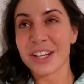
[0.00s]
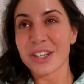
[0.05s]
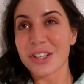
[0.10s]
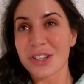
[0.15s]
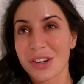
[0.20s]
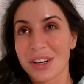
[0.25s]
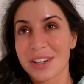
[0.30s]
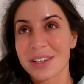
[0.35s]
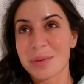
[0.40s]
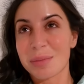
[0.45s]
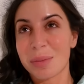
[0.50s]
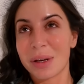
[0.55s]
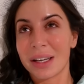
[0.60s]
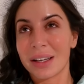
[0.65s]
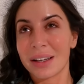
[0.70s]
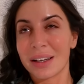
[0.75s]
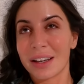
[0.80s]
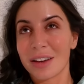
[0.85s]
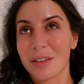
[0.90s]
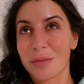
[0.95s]
Trust
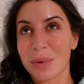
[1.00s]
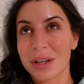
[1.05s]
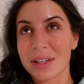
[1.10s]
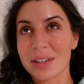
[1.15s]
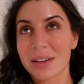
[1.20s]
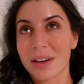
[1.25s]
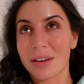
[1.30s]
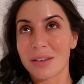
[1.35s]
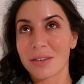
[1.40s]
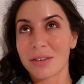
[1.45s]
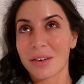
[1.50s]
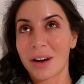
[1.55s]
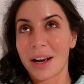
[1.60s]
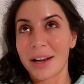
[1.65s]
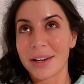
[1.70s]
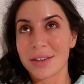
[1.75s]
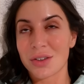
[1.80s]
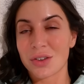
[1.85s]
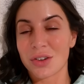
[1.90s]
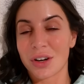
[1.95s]
me to give myself
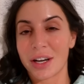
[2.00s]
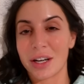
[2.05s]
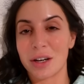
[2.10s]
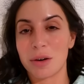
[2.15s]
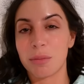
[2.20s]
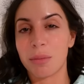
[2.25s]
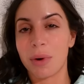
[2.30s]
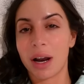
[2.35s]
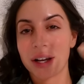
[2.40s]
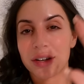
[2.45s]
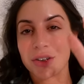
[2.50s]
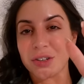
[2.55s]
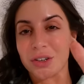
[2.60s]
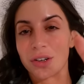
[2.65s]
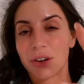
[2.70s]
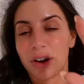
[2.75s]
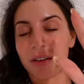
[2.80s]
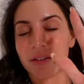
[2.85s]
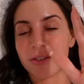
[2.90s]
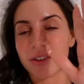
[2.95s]
eye strain. Mind
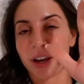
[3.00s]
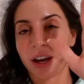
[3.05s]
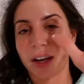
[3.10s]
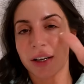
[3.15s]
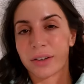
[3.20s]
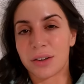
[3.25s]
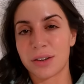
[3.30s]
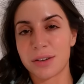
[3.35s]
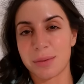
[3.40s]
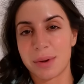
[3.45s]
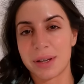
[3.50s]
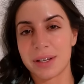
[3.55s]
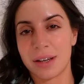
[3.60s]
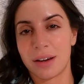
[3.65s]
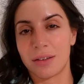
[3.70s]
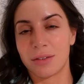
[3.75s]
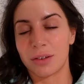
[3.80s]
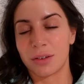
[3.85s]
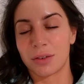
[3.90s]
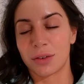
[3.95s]
you, I've diagnosed
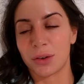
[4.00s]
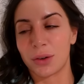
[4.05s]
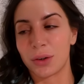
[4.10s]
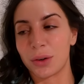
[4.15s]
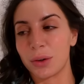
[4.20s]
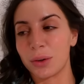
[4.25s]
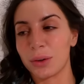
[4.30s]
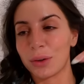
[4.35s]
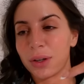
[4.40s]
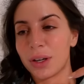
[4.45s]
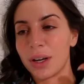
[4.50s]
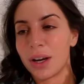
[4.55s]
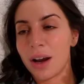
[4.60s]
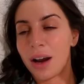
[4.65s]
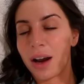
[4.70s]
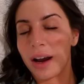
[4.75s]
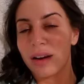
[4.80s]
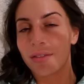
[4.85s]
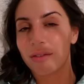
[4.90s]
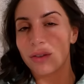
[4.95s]
myself off Google.
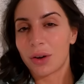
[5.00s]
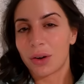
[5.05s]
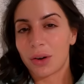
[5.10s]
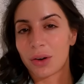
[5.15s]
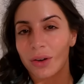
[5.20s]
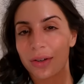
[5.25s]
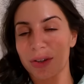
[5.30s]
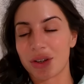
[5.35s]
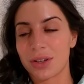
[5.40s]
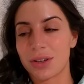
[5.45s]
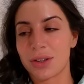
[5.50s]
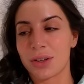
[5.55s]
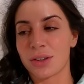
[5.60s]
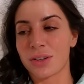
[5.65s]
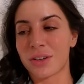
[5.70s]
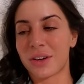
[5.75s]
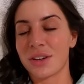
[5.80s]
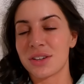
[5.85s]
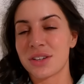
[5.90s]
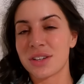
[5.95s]
I've not gone to the
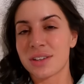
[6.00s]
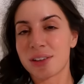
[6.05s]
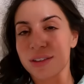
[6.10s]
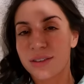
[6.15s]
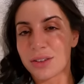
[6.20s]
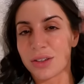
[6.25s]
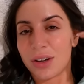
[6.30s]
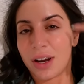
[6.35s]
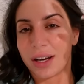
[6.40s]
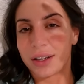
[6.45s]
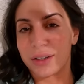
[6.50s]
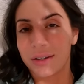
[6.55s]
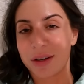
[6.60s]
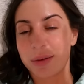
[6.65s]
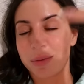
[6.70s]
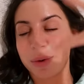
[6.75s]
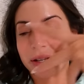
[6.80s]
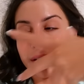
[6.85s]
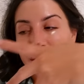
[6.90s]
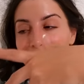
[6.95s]
doctor. I just
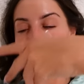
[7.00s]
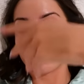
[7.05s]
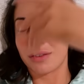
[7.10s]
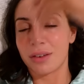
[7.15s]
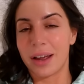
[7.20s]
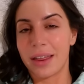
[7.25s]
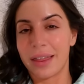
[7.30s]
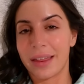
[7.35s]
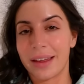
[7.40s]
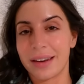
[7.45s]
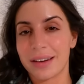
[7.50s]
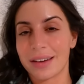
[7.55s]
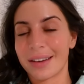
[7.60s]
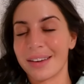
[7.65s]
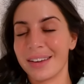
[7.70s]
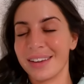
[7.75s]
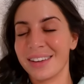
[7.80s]
diagnosed myself right then.